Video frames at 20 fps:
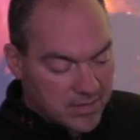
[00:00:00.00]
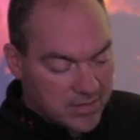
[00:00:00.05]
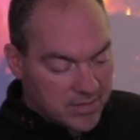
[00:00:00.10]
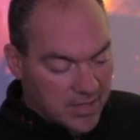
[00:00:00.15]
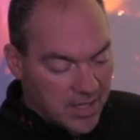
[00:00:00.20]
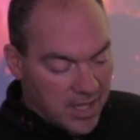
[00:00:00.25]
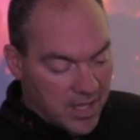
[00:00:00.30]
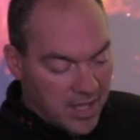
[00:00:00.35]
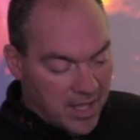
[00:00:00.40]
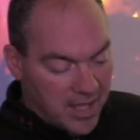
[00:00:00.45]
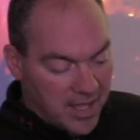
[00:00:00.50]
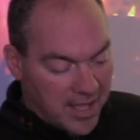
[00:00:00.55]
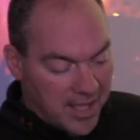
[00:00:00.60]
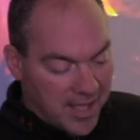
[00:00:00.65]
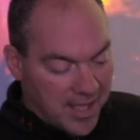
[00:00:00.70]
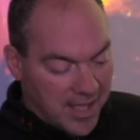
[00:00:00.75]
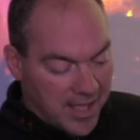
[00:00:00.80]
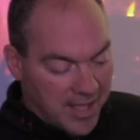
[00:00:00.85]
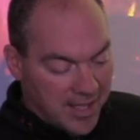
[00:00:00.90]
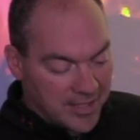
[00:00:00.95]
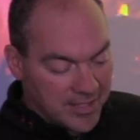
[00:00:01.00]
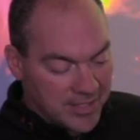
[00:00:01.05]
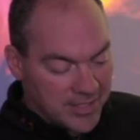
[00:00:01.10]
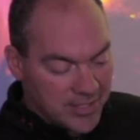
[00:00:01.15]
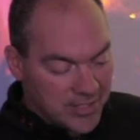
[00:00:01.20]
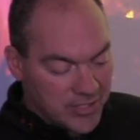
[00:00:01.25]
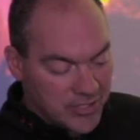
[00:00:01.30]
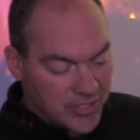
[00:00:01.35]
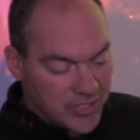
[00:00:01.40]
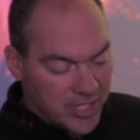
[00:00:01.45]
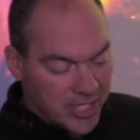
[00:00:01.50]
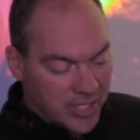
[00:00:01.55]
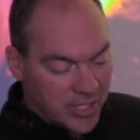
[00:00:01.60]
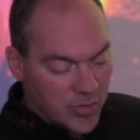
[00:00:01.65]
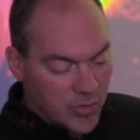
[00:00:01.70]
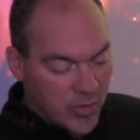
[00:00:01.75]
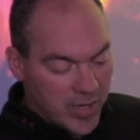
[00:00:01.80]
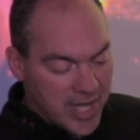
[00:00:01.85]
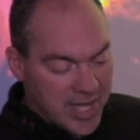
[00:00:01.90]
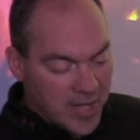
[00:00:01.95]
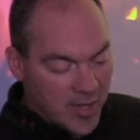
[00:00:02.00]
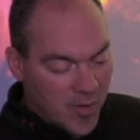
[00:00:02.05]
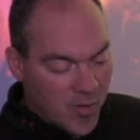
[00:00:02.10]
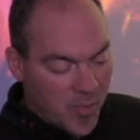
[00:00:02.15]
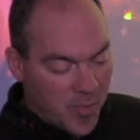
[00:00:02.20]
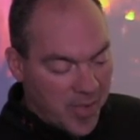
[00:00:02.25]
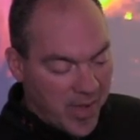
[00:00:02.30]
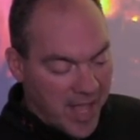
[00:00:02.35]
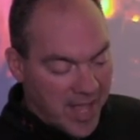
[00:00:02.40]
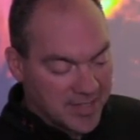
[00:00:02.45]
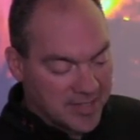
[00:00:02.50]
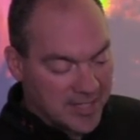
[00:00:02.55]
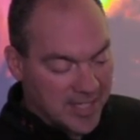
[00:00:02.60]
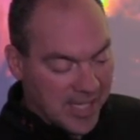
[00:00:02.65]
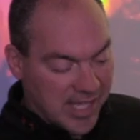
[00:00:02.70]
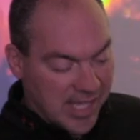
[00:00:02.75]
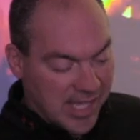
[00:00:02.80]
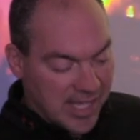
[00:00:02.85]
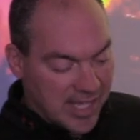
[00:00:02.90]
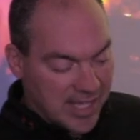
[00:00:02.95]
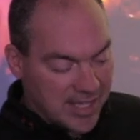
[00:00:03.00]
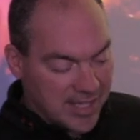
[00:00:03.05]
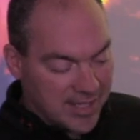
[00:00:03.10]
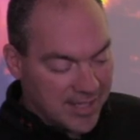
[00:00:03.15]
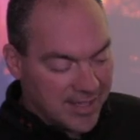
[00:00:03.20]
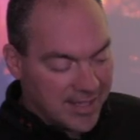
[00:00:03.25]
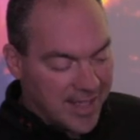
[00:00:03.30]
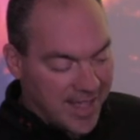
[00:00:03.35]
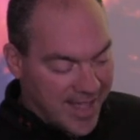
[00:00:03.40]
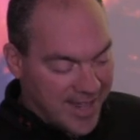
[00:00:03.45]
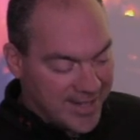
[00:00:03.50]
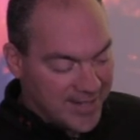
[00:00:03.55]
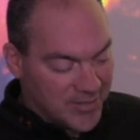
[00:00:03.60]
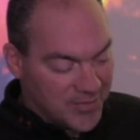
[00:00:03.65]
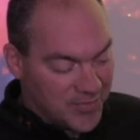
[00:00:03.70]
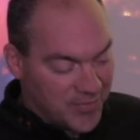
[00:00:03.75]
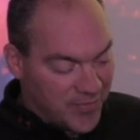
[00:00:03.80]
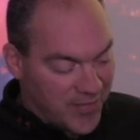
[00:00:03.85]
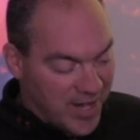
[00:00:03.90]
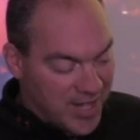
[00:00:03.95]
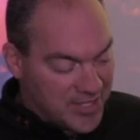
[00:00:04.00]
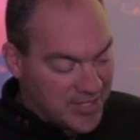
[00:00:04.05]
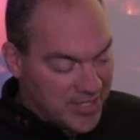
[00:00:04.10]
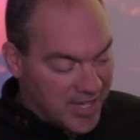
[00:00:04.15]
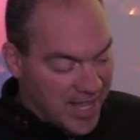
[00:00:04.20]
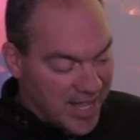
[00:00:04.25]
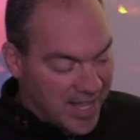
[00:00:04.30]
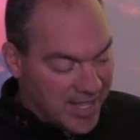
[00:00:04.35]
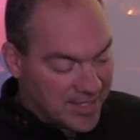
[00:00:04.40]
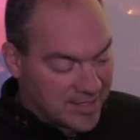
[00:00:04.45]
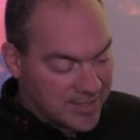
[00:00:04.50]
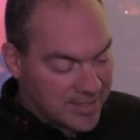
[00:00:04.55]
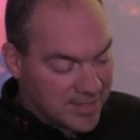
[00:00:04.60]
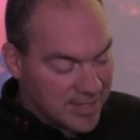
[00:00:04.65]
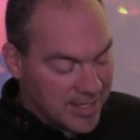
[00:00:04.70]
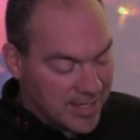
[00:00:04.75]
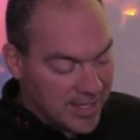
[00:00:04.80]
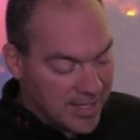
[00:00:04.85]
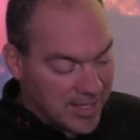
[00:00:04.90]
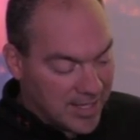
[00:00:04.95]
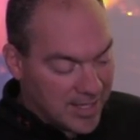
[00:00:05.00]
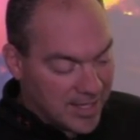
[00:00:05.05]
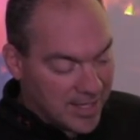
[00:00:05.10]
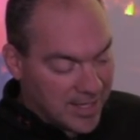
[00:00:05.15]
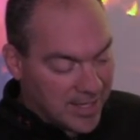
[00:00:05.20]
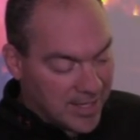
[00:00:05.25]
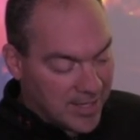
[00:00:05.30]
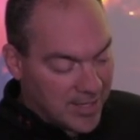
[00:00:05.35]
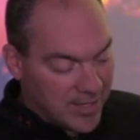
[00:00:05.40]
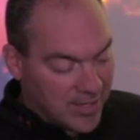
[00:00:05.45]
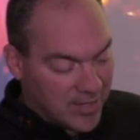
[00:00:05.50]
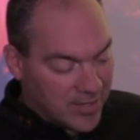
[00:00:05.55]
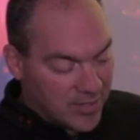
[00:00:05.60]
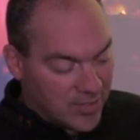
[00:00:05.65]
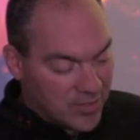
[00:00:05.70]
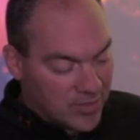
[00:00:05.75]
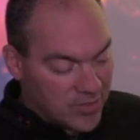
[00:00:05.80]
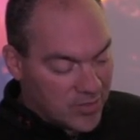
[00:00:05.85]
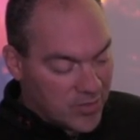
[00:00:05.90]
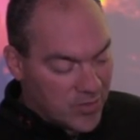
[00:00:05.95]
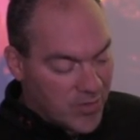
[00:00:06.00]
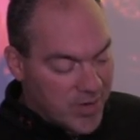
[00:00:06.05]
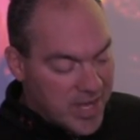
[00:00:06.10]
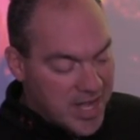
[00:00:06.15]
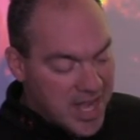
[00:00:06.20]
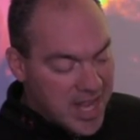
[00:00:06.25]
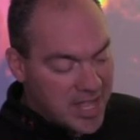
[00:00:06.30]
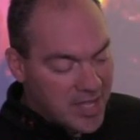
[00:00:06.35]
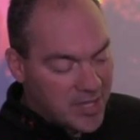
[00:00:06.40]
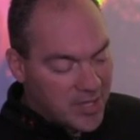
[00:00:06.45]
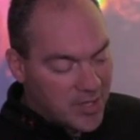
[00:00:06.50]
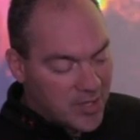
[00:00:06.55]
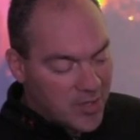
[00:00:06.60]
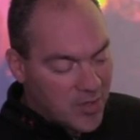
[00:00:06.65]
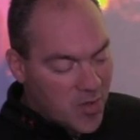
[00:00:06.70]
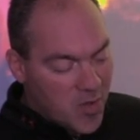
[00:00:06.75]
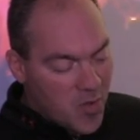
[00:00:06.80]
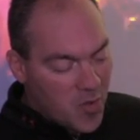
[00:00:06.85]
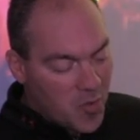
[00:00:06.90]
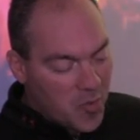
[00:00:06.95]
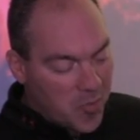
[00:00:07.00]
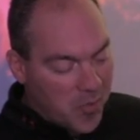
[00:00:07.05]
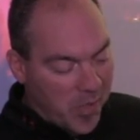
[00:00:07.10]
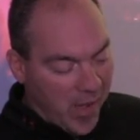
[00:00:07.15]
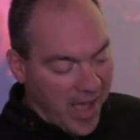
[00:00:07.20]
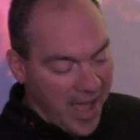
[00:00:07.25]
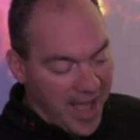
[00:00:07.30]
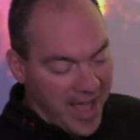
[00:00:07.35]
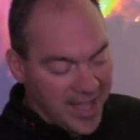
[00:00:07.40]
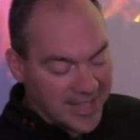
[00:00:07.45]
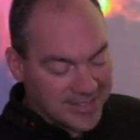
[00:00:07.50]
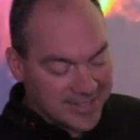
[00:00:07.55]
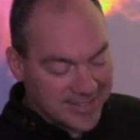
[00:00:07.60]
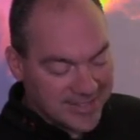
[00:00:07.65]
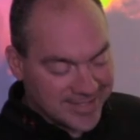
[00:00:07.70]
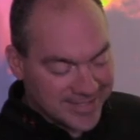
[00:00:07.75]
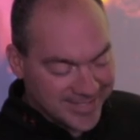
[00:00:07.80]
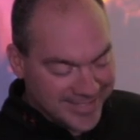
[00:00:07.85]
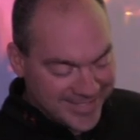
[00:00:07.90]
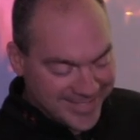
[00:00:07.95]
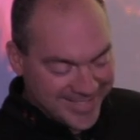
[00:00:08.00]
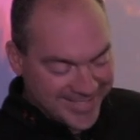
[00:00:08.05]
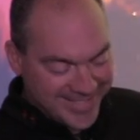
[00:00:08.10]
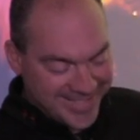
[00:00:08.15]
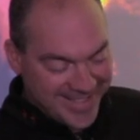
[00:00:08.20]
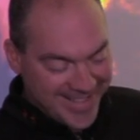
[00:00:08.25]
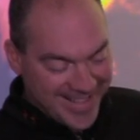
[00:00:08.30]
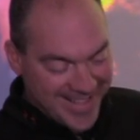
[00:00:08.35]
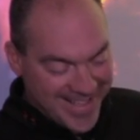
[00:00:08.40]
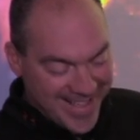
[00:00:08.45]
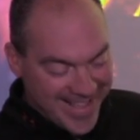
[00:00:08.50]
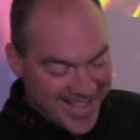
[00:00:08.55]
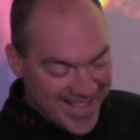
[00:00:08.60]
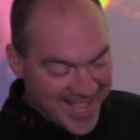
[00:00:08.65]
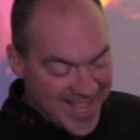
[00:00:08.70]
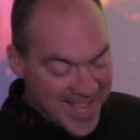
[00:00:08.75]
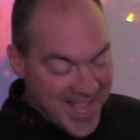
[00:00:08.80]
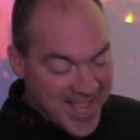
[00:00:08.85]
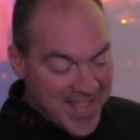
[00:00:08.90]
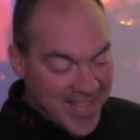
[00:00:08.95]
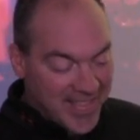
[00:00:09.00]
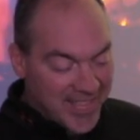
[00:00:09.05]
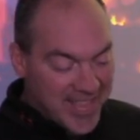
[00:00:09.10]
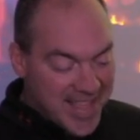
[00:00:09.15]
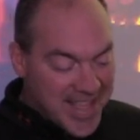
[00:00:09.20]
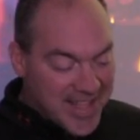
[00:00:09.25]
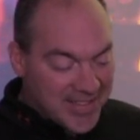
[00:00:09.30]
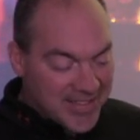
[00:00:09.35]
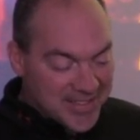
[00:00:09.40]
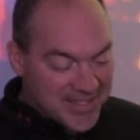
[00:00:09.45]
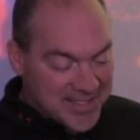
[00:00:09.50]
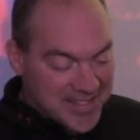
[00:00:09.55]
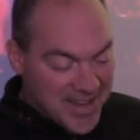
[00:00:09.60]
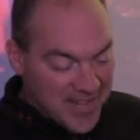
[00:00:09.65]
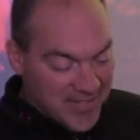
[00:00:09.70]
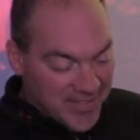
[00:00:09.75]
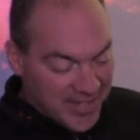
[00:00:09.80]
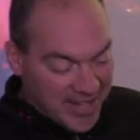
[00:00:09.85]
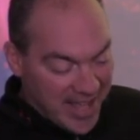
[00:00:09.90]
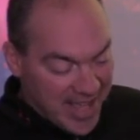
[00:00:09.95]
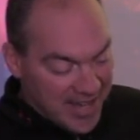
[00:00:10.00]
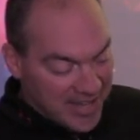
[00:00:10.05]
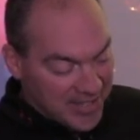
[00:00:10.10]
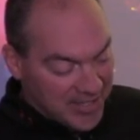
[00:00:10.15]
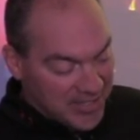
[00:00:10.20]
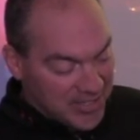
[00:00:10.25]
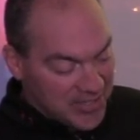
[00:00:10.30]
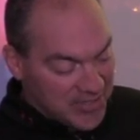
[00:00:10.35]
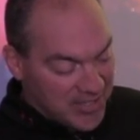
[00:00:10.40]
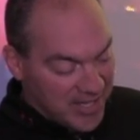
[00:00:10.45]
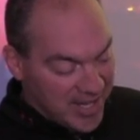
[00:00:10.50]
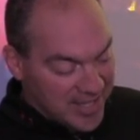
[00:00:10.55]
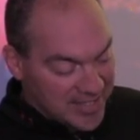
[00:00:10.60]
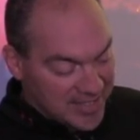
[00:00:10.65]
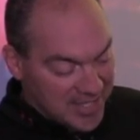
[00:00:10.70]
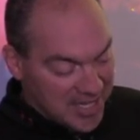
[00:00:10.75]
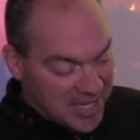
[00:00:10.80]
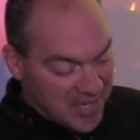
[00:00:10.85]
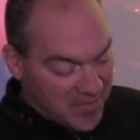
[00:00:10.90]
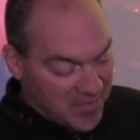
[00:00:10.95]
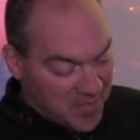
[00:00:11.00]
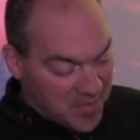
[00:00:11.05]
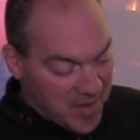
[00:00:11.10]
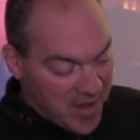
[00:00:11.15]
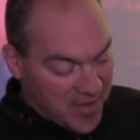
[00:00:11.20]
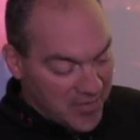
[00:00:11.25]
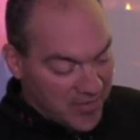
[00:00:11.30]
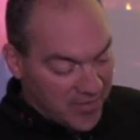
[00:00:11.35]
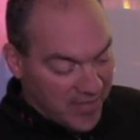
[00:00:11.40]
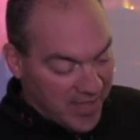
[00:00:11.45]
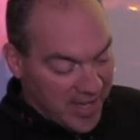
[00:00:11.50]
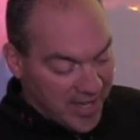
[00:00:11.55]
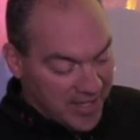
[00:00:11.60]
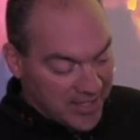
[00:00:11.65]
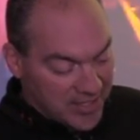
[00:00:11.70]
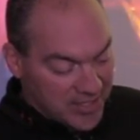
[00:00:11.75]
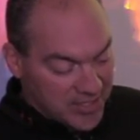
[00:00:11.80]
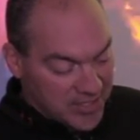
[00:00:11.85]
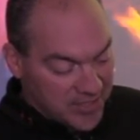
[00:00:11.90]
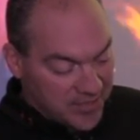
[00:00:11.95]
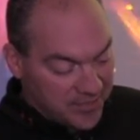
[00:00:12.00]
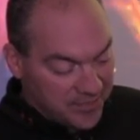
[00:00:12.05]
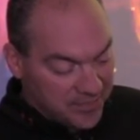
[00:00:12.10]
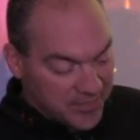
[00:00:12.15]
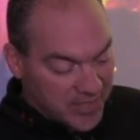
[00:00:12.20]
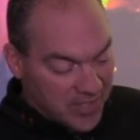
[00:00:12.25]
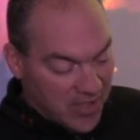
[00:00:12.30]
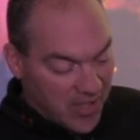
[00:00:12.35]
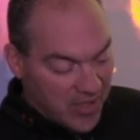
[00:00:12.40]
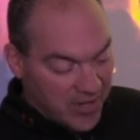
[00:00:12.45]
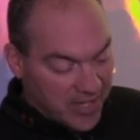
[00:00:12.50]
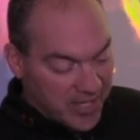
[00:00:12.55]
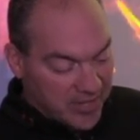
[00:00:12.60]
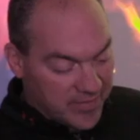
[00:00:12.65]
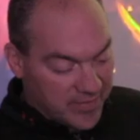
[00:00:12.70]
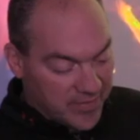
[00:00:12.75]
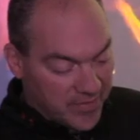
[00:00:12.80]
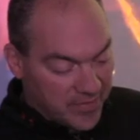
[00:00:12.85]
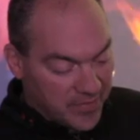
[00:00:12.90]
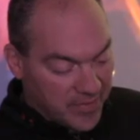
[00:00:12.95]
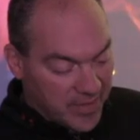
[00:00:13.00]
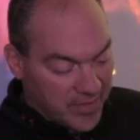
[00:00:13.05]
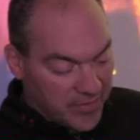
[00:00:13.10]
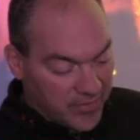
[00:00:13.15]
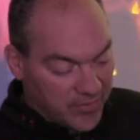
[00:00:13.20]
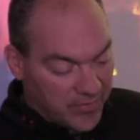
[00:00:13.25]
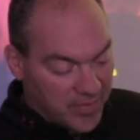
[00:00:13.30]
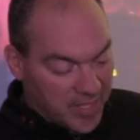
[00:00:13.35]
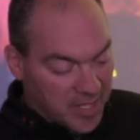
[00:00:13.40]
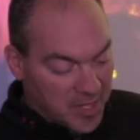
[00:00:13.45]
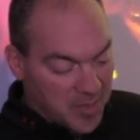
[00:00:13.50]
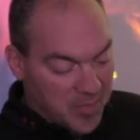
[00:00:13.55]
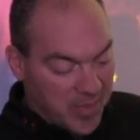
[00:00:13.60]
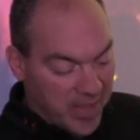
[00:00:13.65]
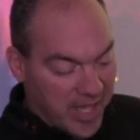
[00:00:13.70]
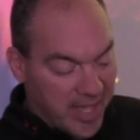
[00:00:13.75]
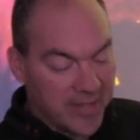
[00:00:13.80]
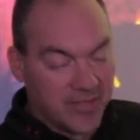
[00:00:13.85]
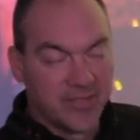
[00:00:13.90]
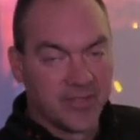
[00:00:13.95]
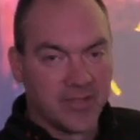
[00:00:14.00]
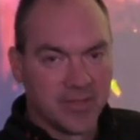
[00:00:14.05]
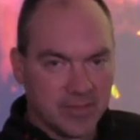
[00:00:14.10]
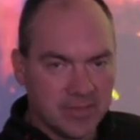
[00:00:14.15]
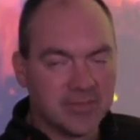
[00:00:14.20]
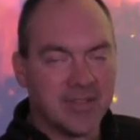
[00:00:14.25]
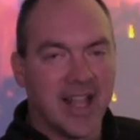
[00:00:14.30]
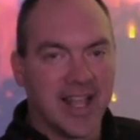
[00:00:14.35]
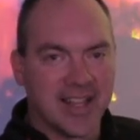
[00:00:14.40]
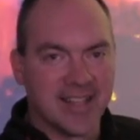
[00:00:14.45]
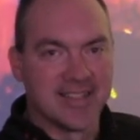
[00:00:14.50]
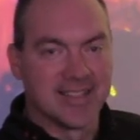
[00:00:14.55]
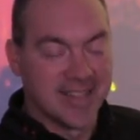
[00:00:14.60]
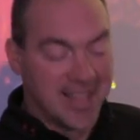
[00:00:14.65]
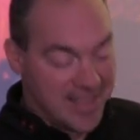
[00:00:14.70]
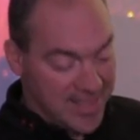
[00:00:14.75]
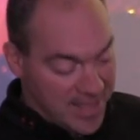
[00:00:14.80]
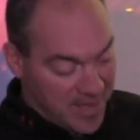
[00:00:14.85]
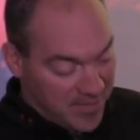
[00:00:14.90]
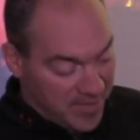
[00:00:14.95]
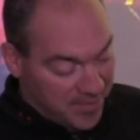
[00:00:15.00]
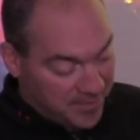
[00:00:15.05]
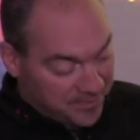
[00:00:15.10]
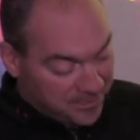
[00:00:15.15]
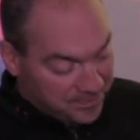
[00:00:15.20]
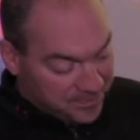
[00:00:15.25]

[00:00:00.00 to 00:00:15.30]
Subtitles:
Cinquino Passi and is French as Quinicu Pas. The English never got a good translating from other language, called it syncopes. I can say that one.